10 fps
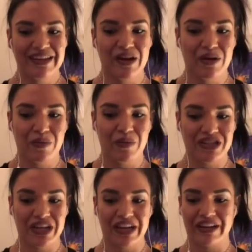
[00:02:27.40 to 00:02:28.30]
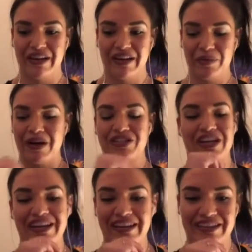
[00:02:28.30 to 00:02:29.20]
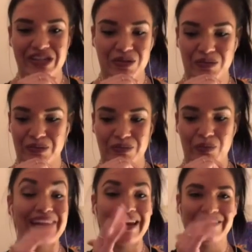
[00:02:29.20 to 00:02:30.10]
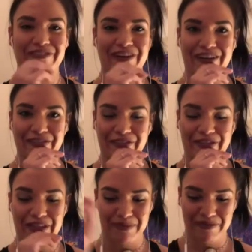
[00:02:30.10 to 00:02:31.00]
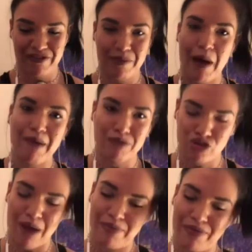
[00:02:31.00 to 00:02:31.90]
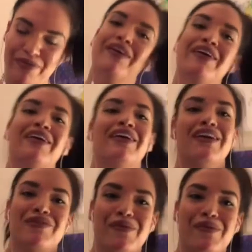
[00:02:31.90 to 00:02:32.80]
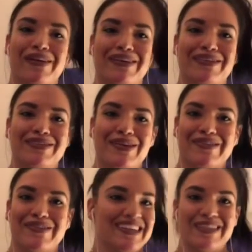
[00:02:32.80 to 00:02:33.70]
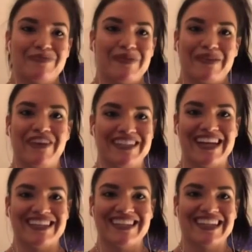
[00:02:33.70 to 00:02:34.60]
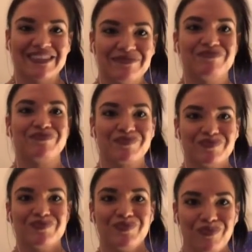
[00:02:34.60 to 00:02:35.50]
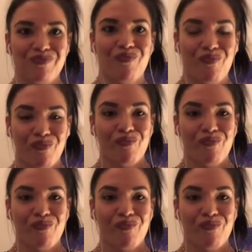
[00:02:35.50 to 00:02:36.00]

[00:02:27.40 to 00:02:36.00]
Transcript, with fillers: you know, watching and just waiting for the bomb to drop, if you will, and so it's been fantastic. The timing is great, but